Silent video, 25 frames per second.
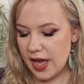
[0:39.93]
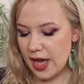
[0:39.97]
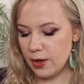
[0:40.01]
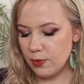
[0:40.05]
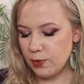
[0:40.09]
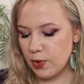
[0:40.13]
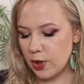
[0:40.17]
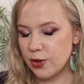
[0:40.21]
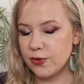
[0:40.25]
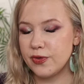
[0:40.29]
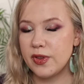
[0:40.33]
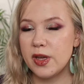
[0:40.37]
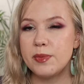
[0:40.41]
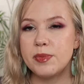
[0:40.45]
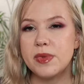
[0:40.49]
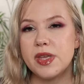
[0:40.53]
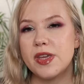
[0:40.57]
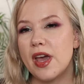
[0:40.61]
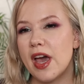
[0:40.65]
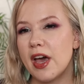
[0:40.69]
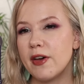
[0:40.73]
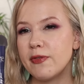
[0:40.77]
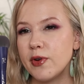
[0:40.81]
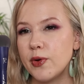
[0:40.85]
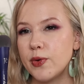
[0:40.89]
And one of them, the
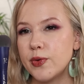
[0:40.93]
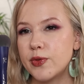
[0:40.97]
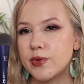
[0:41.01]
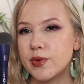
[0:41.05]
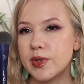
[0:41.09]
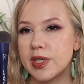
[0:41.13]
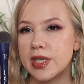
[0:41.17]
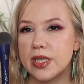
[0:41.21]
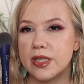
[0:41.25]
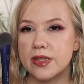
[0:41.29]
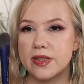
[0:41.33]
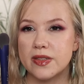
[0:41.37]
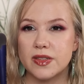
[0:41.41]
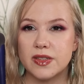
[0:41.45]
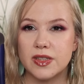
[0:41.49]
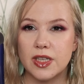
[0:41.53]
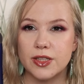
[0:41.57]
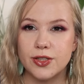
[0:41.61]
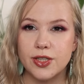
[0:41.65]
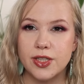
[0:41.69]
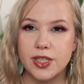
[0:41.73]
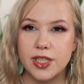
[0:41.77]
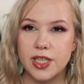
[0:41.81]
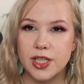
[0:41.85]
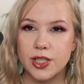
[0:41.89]
F03, is
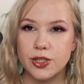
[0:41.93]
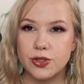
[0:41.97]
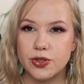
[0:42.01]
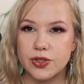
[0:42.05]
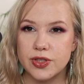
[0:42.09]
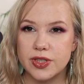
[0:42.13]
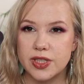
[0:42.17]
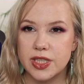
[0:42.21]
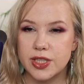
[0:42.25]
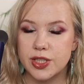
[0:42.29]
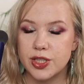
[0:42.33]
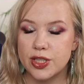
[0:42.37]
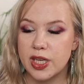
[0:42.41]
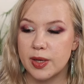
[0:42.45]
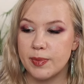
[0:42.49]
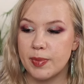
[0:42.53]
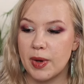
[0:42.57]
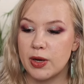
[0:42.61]
such an interesting shape.